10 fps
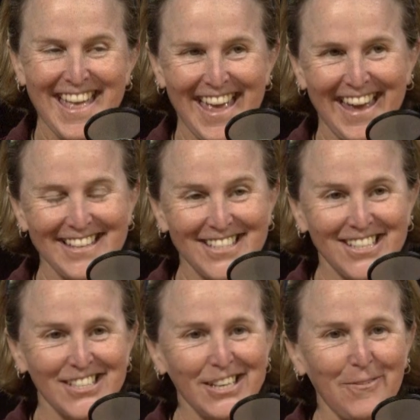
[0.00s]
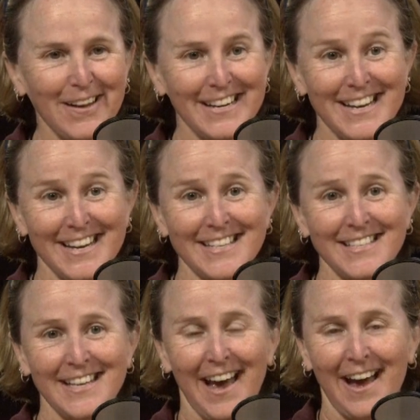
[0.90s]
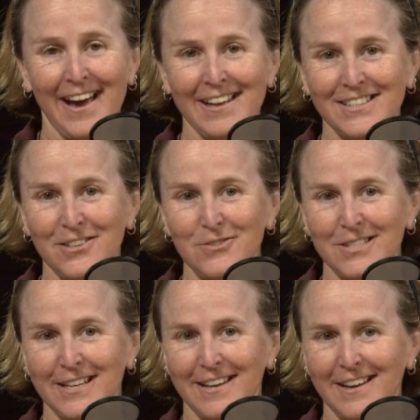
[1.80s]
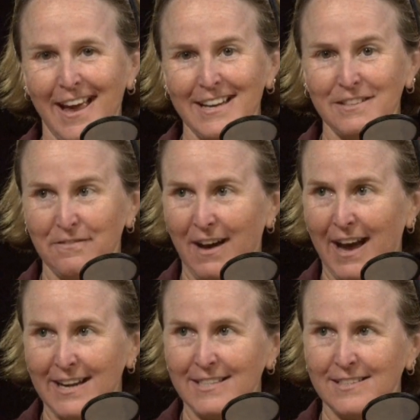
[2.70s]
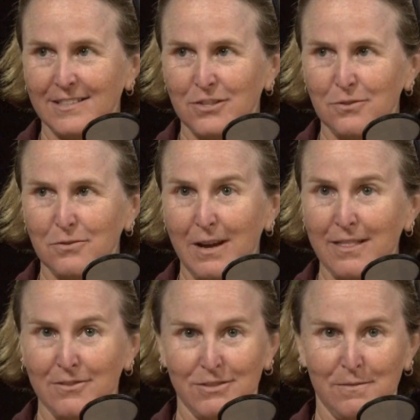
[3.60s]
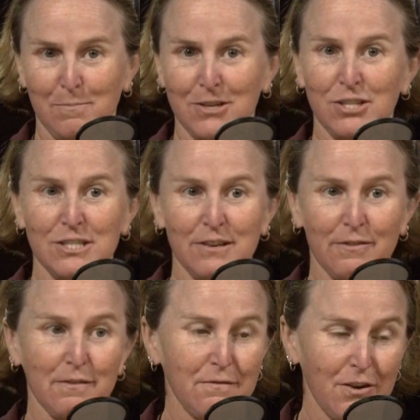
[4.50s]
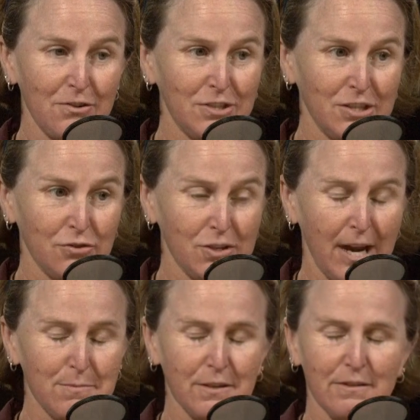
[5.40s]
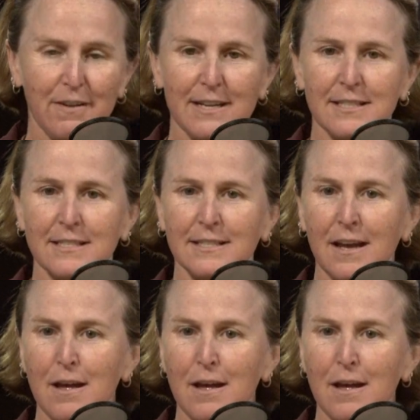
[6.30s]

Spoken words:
And it's essentially what it is. It's using a device and there's a bunch of different versions or types of devices,